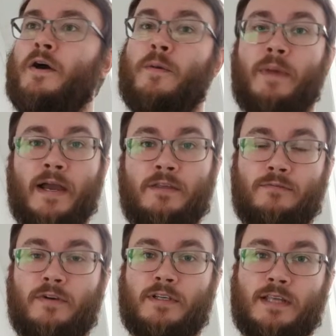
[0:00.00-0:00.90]
Python,
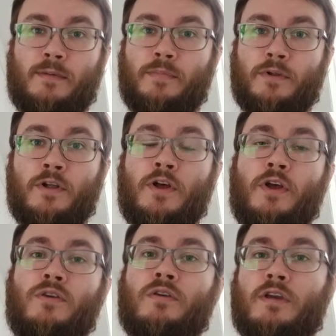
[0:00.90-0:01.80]
for example,
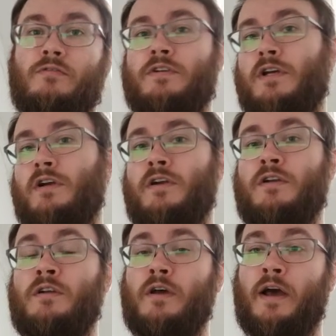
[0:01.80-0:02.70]
you can
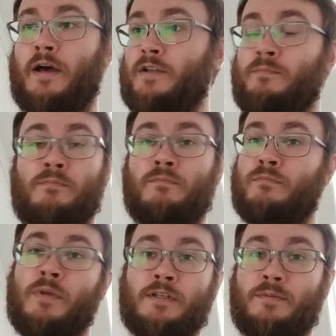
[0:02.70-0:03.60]
return
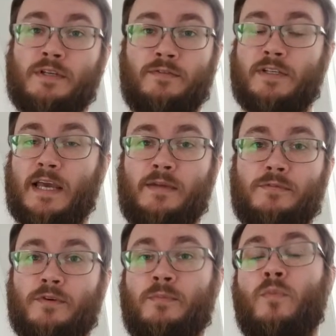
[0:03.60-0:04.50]
multiple different types
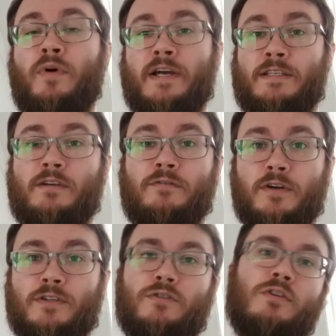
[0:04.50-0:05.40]
from a single
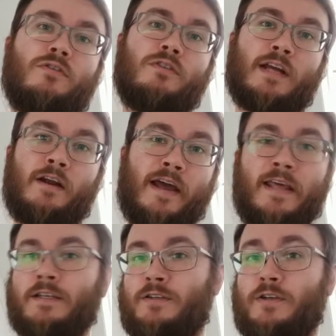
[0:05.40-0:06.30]
function. You could return an
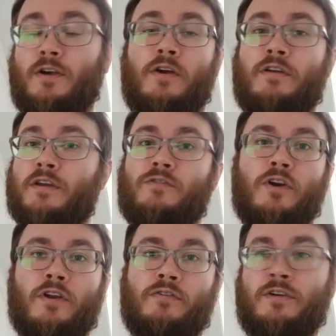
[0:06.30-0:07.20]
integer or you could
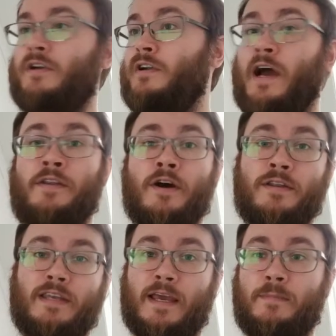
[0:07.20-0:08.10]
return a none
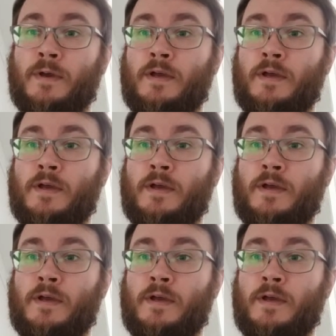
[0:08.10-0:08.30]
type.